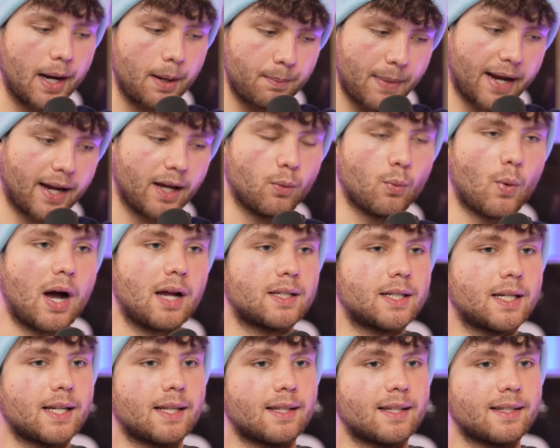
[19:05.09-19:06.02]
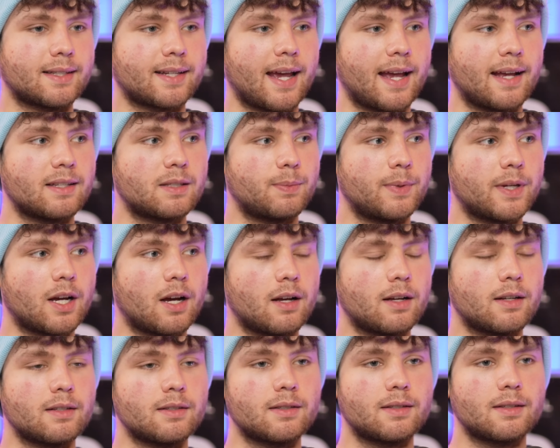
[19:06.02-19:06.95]
Megan wanted in this case
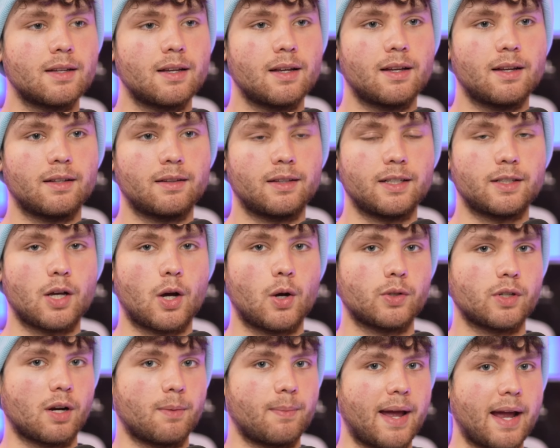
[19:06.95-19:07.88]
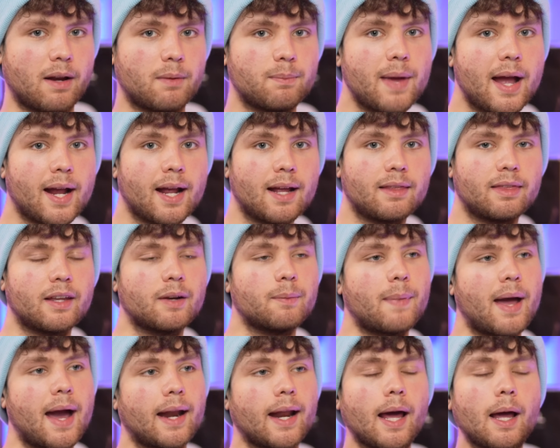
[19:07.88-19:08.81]
because these hoes are mad at Megan,
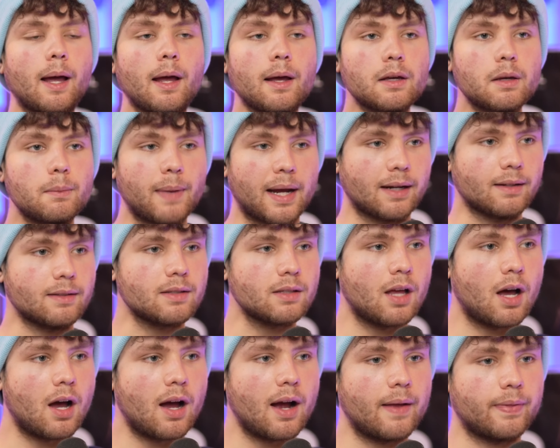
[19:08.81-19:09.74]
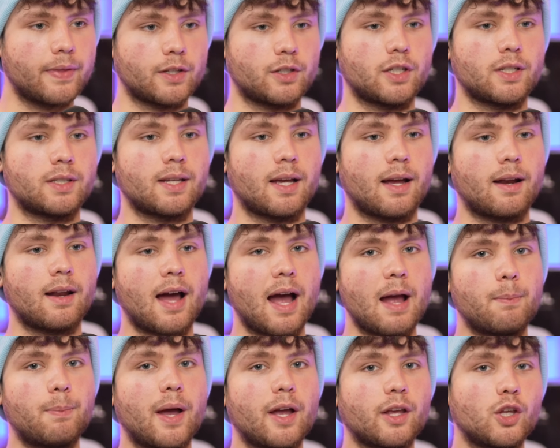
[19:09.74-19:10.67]
they're mad at Megan's law, and then she said,
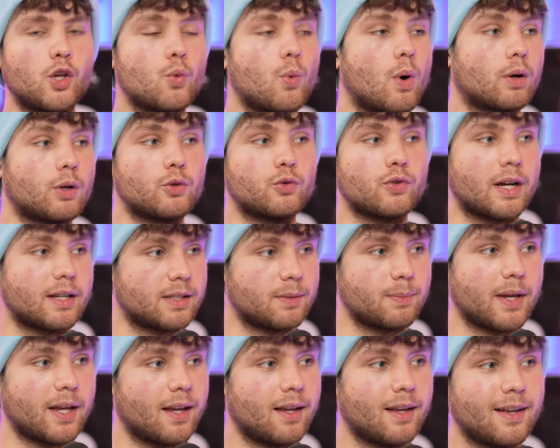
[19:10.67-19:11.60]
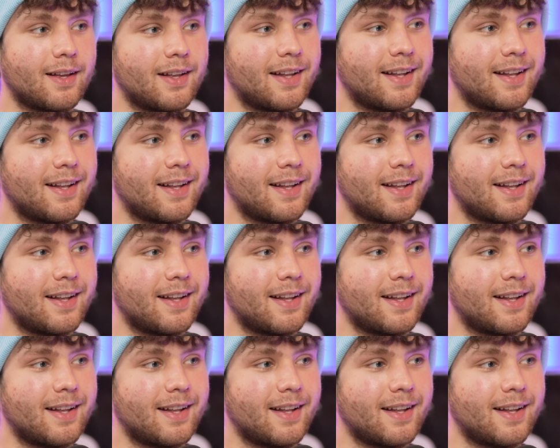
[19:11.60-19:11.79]
I bet you won't address me.